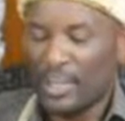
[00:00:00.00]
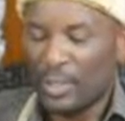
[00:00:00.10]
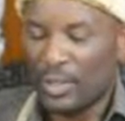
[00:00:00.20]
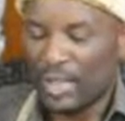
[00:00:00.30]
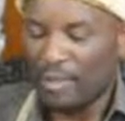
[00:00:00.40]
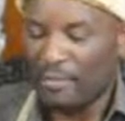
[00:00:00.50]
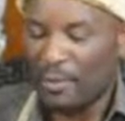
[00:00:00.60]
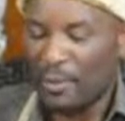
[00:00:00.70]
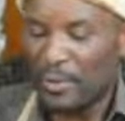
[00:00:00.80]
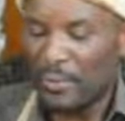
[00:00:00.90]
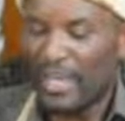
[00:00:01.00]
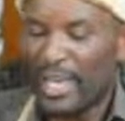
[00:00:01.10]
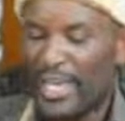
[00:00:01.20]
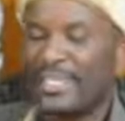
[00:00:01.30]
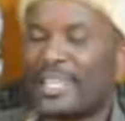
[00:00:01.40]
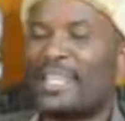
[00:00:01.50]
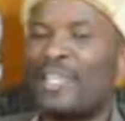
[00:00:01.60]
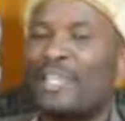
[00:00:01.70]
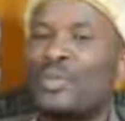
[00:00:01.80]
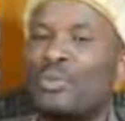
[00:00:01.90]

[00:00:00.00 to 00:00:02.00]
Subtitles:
Therefore, I started then to